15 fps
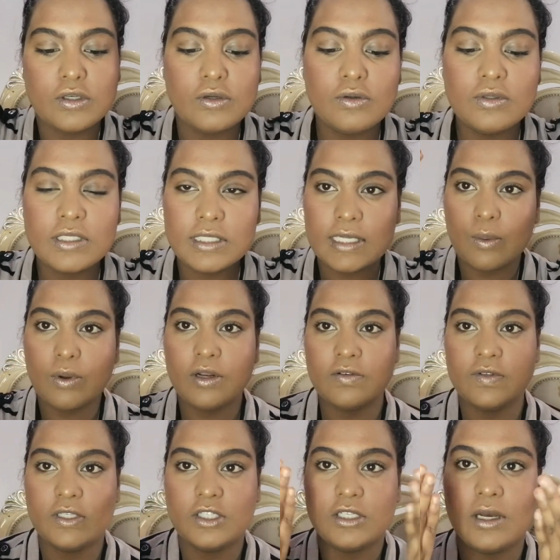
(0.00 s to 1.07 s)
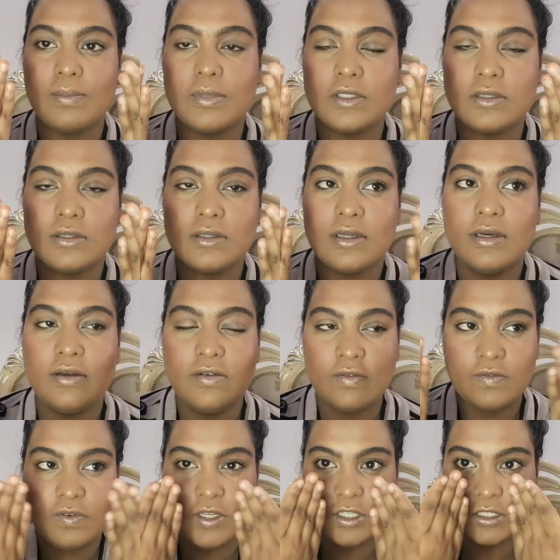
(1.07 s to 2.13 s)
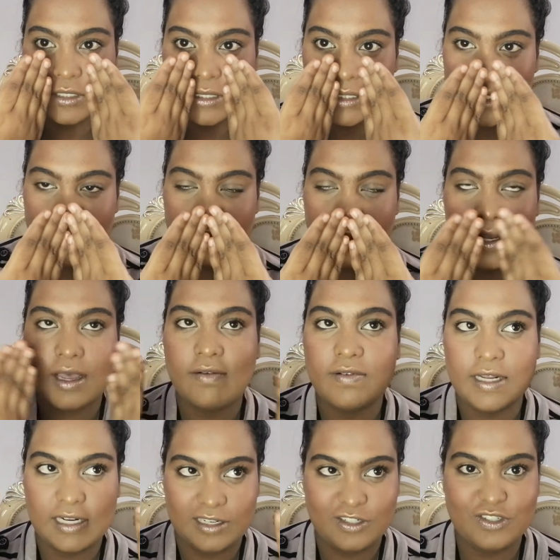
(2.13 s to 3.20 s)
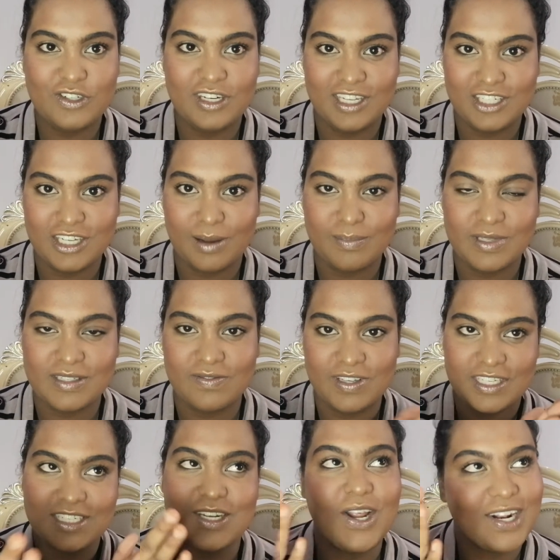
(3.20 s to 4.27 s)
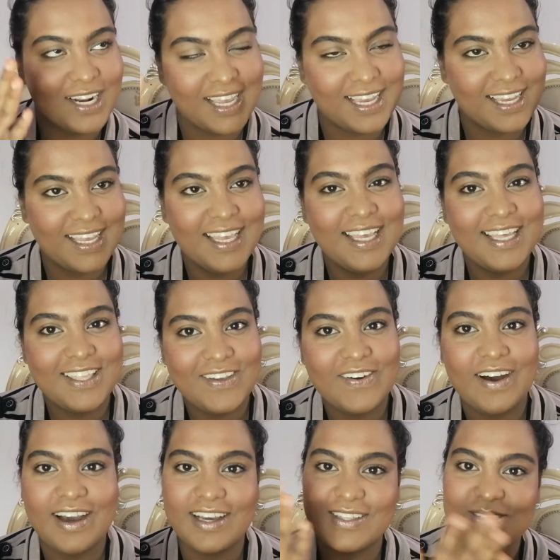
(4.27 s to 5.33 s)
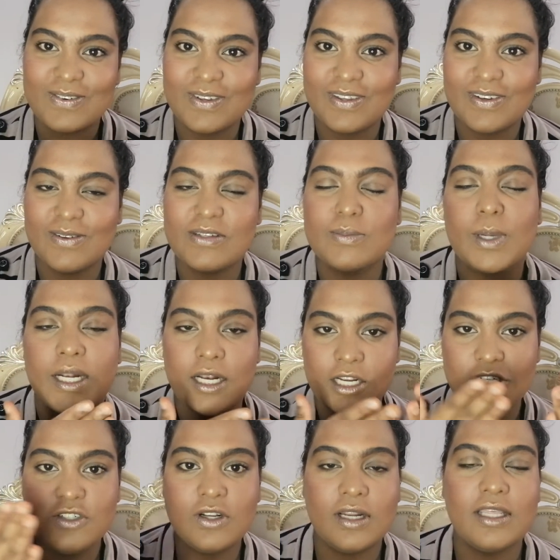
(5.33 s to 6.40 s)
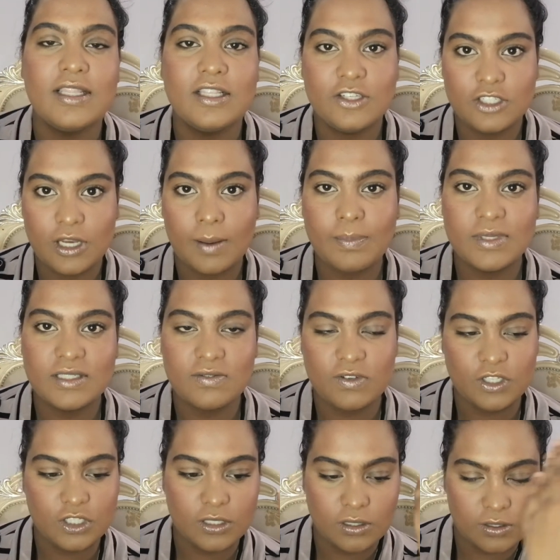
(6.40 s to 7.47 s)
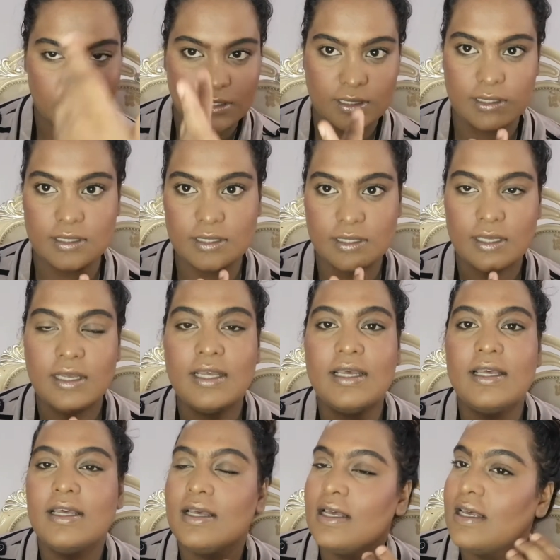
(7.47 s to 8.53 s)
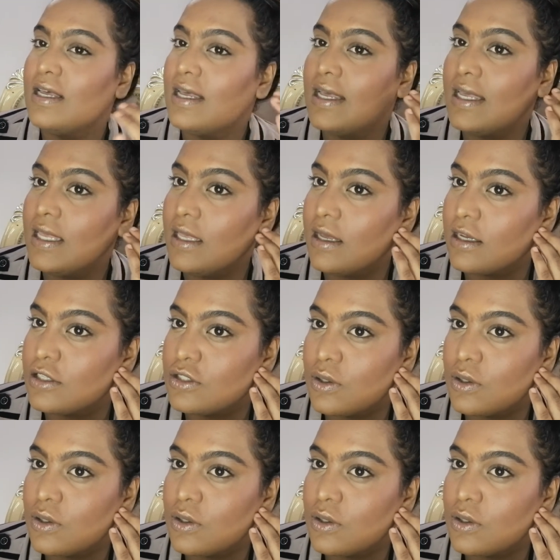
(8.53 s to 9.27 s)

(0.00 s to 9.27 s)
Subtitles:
Your nose is like one of the sharpest features that you have, like literally sharpest feature, not like your eyes or your nose, but literally the sharpest feature because it's here.